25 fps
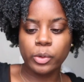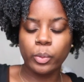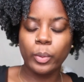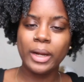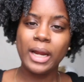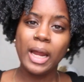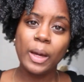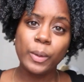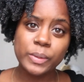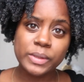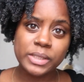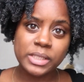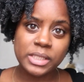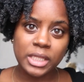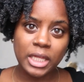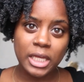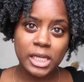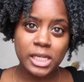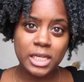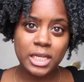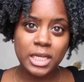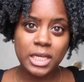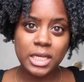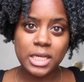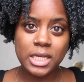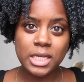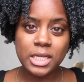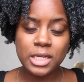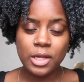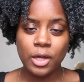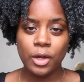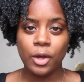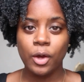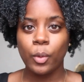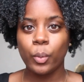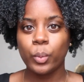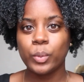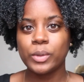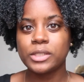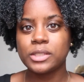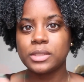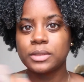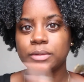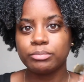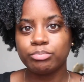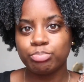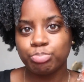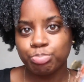So what I was thinking was,